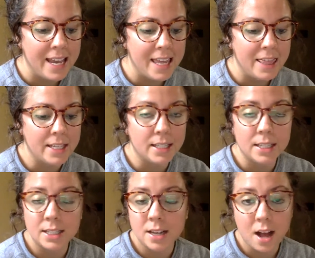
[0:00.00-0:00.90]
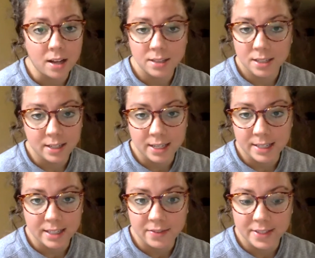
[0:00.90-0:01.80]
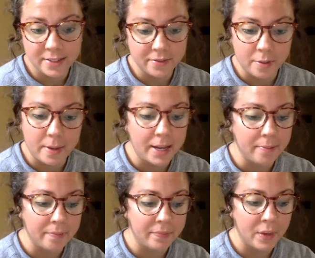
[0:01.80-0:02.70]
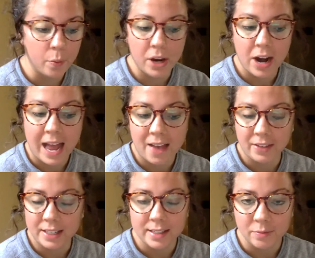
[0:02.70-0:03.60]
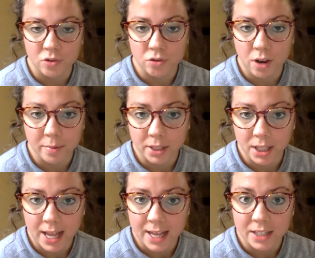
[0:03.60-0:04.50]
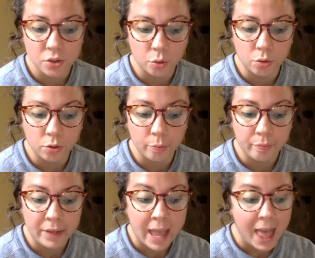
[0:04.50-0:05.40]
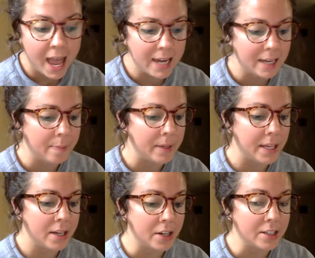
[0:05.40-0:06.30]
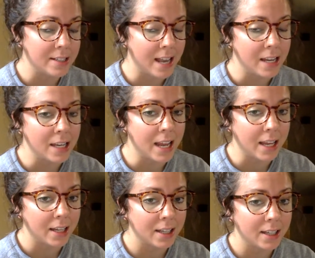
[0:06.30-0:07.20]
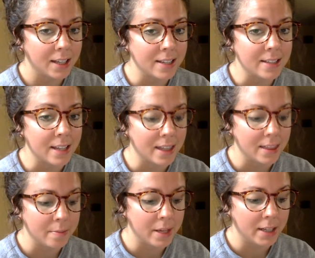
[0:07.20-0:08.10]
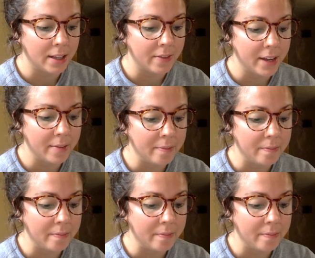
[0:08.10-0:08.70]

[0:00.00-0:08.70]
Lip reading: "This is not an easy visit for me. We are having some trouble at school, and it appears that Nick is in the middle of it."